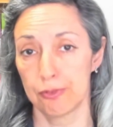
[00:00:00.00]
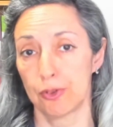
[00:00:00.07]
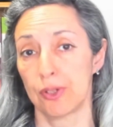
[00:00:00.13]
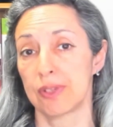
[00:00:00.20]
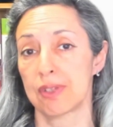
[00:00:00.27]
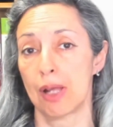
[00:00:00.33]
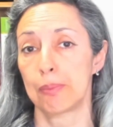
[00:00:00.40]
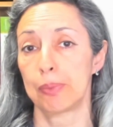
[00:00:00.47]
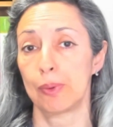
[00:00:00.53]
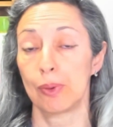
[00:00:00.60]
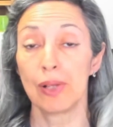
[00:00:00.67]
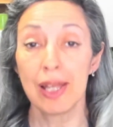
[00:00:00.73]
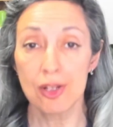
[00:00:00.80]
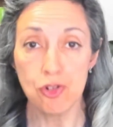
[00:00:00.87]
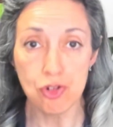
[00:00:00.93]
For
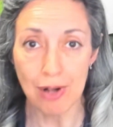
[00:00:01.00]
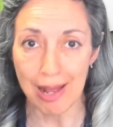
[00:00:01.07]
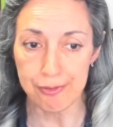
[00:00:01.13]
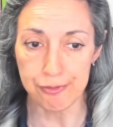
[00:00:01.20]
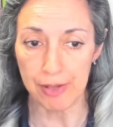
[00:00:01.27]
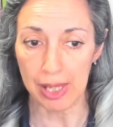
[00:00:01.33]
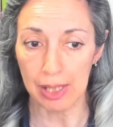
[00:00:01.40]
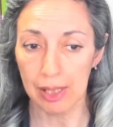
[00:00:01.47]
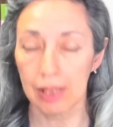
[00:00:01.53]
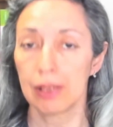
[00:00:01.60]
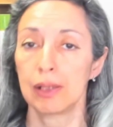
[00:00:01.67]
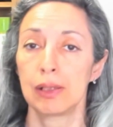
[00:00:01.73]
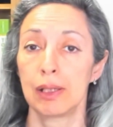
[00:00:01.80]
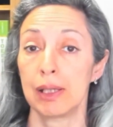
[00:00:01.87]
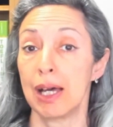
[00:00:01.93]
example, traffic,
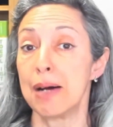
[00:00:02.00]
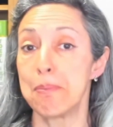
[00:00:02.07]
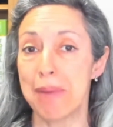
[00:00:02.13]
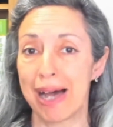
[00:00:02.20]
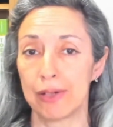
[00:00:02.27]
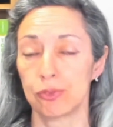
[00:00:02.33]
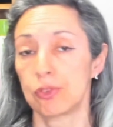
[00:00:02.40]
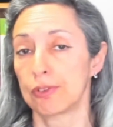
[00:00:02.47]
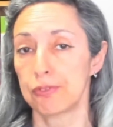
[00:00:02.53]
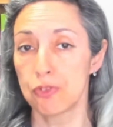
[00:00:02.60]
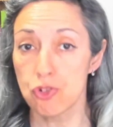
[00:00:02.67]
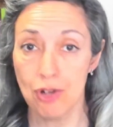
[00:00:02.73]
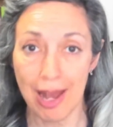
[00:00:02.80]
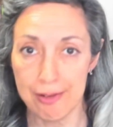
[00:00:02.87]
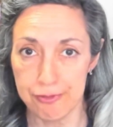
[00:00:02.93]
amount of
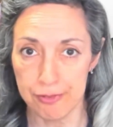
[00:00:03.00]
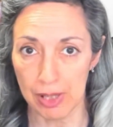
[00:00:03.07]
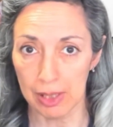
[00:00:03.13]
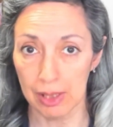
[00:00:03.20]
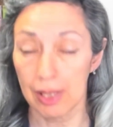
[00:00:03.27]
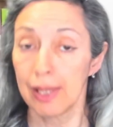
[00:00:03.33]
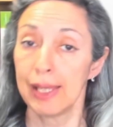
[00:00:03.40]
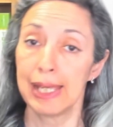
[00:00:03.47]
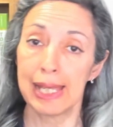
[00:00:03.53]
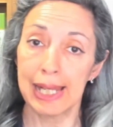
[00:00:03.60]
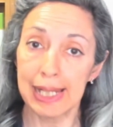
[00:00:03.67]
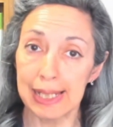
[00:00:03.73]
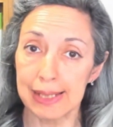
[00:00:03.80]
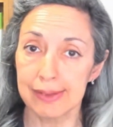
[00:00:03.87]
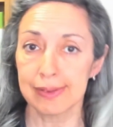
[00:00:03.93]
traffic,
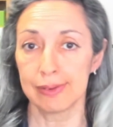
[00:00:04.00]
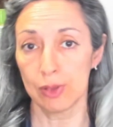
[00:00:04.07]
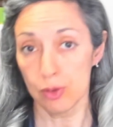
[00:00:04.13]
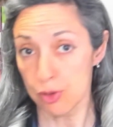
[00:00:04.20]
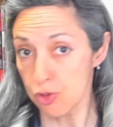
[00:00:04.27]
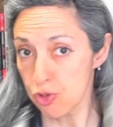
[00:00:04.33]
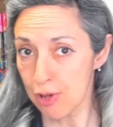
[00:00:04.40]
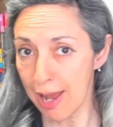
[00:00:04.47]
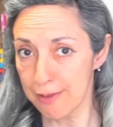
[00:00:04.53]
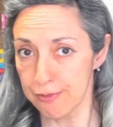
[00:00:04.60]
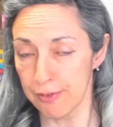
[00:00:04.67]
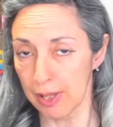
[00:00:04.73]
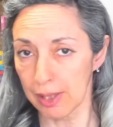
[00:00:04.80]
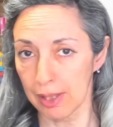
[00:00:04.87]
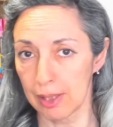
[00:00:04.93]
little
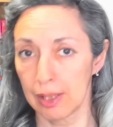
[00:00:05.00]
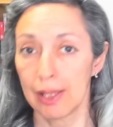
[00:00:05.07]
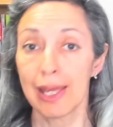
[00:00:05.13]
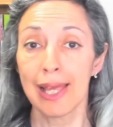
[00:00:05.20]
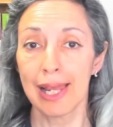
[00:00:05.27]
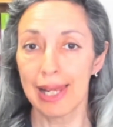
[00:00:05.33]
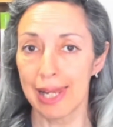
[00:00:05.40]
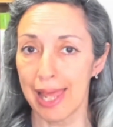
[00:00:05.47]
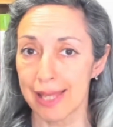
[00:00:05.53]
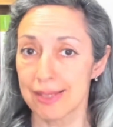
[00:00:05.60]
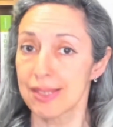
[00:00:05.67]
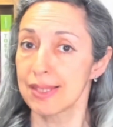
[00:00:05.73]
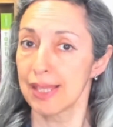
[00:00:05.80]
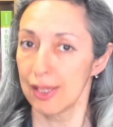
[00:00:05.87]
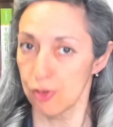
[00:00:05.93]
traffic,
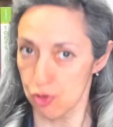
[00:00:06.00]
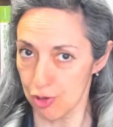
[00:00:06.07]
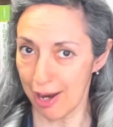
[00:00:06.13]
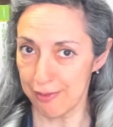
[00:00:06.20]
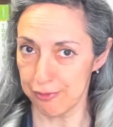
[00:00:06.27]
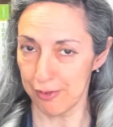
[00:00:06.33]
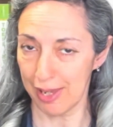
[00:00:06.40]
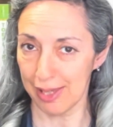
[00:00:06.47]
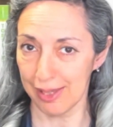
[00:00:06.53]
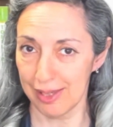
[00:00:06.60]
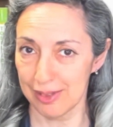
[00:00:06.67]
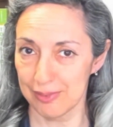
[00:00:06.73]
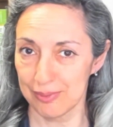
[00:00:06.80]
less traffic.